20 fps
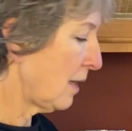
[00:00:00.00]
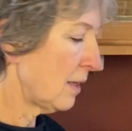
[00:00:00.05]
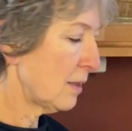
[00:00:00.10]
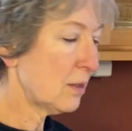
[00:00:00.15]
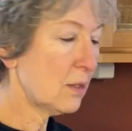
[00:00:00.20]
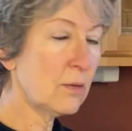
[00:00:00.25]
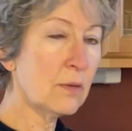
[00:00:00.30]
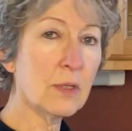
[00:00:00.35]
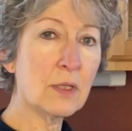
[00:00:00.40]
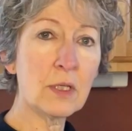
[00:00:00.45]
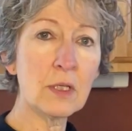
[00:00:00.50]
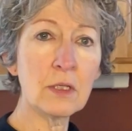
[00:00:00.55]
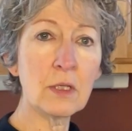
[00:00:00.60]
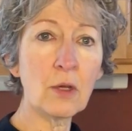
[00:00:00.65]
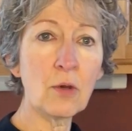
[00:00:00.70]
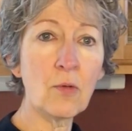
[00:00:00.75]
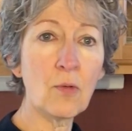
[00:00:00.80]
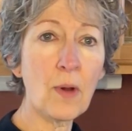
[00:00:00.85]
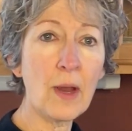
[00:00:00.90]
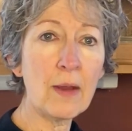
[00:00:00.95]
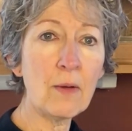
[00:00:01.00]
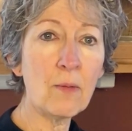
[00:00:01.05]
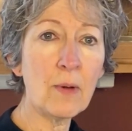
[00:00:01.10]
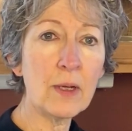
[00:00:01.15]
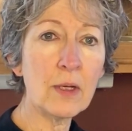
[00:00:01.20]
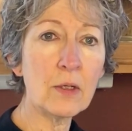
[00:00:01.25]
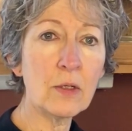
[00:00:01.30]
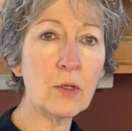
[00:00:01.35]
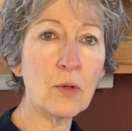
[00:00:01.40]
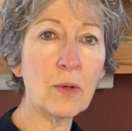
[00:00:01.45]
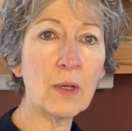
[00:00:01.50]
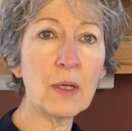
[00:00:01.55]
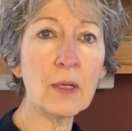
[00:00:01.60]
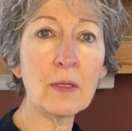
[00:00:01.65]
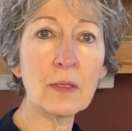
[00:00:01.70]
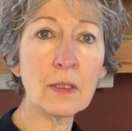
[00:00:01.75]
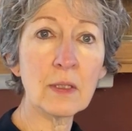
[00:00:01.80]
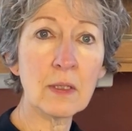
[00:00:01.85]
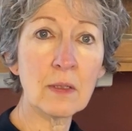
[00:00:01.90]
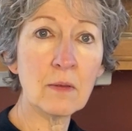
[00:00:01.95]
So this is a great way to do it,
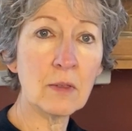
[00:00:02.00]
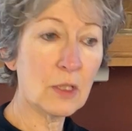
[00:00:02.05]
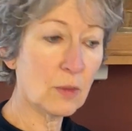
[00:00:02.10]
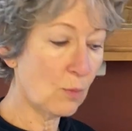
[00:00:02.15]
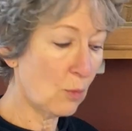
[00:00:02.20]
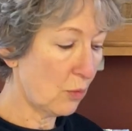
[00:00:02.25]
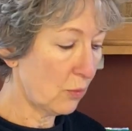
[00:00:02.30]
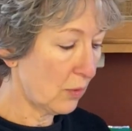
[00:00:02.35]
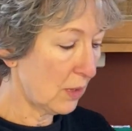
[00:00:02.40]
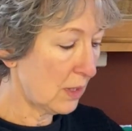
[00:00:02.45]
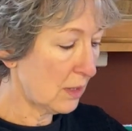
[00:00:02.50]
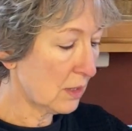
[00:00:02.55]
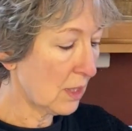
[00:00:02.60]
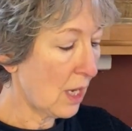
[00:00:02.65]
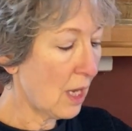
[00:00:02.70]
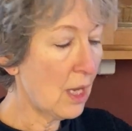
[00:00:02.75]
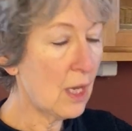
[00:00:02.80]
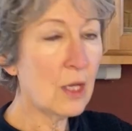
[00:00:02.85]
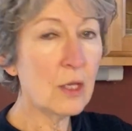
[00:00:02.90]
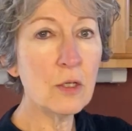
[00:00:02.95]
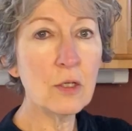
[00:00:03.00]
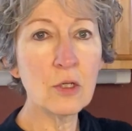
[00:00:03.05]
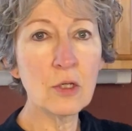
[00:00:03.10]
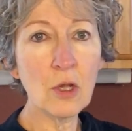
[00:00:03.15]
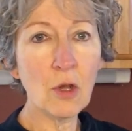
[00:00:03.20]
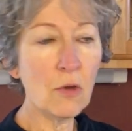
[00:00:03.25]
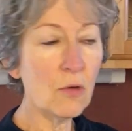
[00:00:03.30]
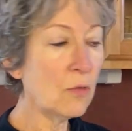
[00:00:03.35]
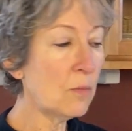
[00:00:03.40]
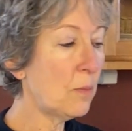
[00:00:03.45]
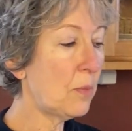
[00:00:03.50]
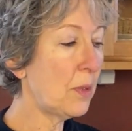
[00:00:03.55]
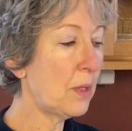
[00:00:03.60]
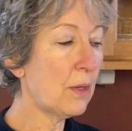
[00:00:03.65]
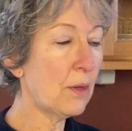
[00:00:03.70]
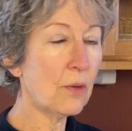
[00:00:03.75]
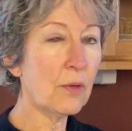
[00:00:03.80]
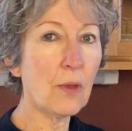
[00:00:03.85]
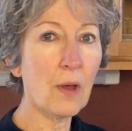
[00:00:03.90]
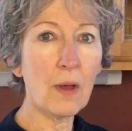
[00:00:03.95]
is in smoothies. Don't
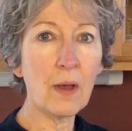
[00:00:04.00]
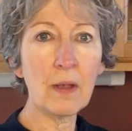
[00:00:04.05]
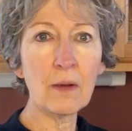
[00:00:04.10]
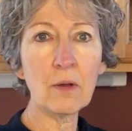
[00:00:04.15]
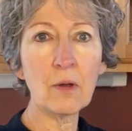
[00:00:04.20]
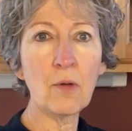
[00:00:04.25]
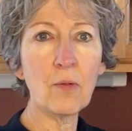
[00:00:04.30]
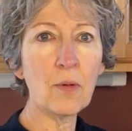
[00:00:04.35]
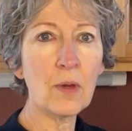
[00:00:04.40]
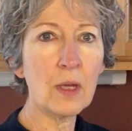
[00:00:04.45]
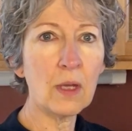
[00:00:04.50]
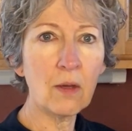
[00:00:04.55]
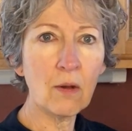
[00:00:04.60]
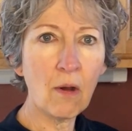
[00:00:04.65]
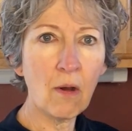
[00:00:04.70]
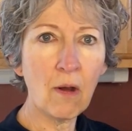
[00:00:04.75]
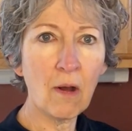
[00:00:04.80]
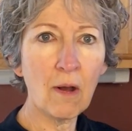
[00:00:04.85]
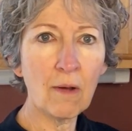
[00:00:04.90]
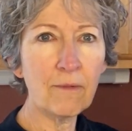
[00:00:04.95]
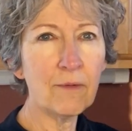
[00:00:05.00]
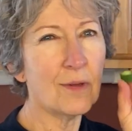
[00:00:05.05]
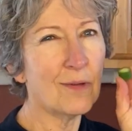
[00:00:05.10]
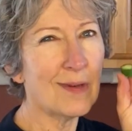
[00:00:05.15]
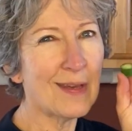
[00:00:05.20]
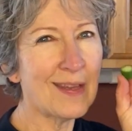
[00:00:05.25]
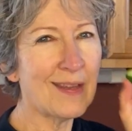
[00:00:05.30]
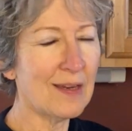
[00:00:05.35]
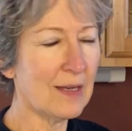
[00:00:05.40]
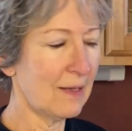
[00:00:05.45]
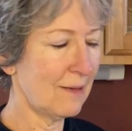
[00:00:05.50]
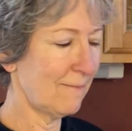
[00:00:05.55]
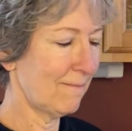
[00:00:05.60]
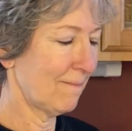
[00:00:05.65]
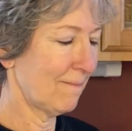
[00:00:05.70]
peel that green off, you need it.